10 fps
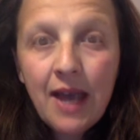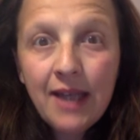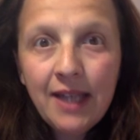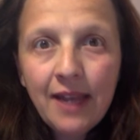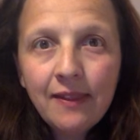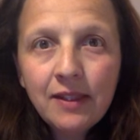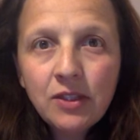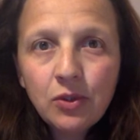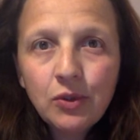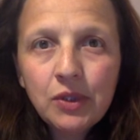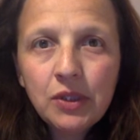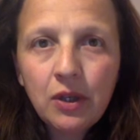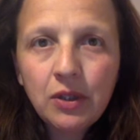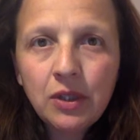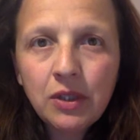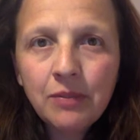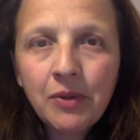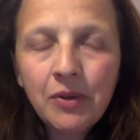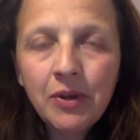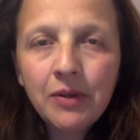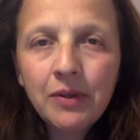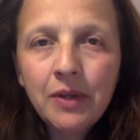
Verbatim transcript: And yet, this course started tomorrow,